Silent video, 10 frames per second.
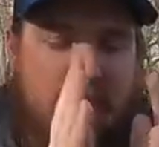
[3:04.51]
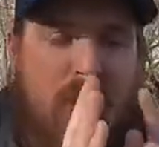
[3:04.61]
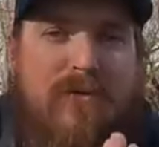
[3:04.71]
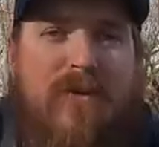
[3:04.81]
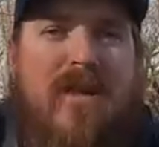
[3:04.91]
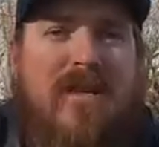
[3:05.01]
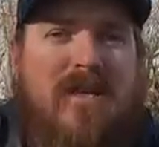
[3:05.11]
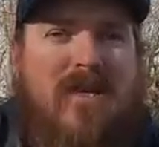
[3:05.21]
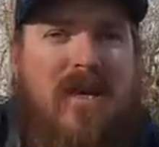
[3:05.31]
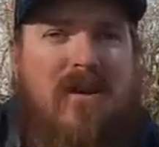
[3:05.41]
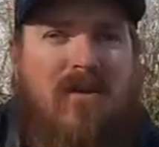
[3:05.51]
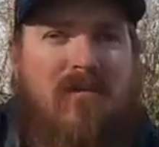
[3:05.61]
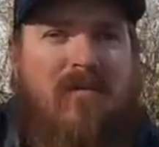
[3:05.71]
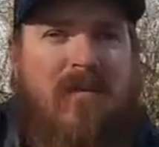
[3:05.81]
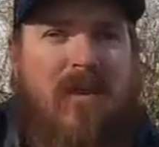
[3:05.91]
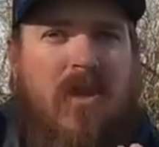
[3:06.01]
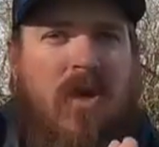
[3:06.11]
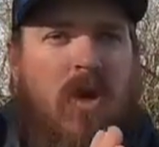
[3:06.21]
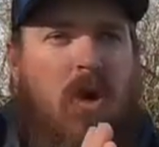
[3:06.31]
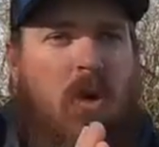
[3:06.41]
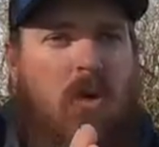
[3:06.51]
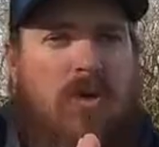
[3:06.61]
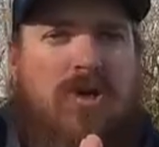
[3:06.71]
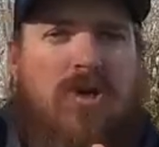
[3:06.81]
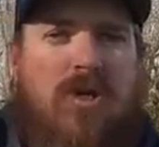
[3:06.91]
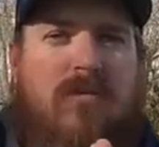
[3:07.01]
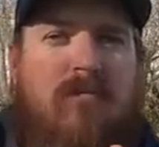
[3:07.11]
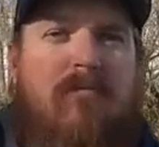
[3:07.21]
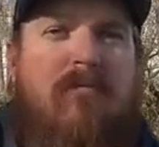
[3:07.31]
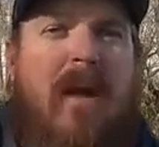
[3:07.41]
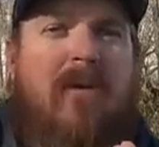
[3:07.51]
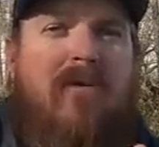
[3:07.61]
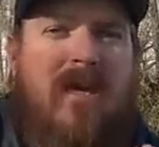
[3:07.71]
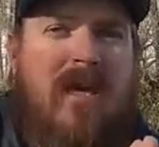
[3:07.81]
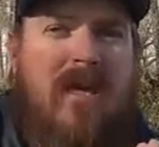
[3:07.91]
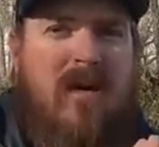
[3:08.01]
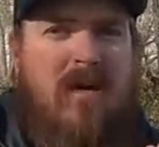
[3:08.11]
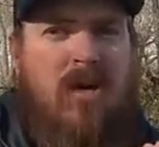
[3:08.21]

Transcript: perfectly still or is just barely